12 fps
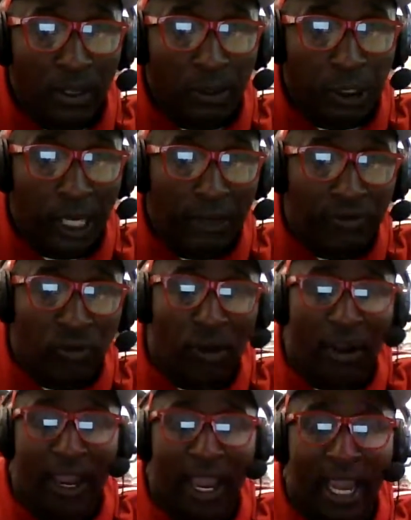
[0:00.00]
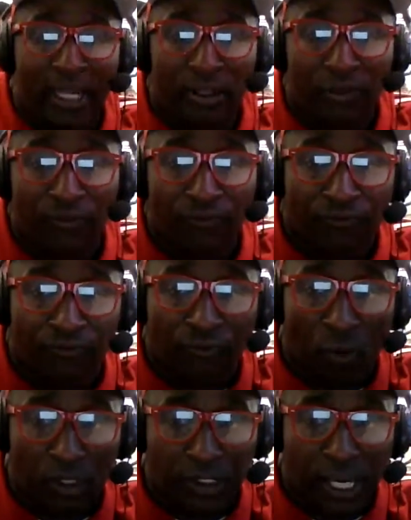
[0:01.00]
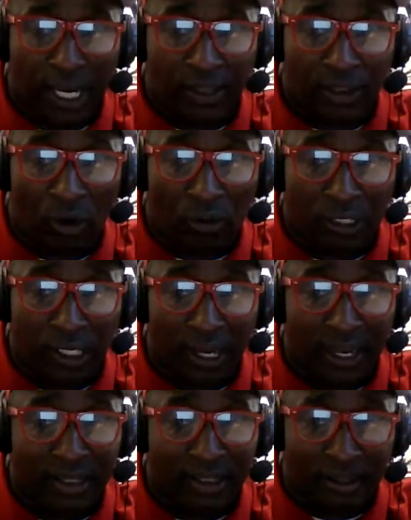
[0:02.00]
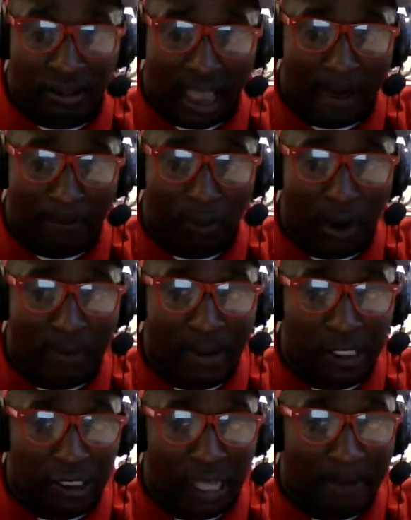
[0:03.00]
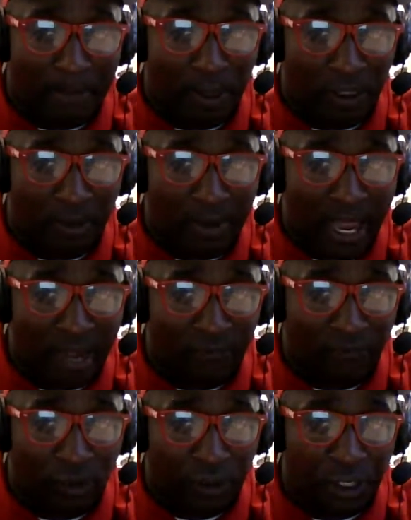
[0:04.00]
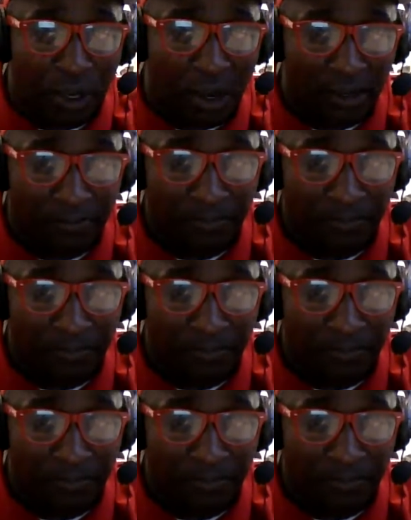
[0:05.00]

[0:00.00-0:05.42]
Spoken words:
Chiefs were ahead 14-13, and that put them ahead for good.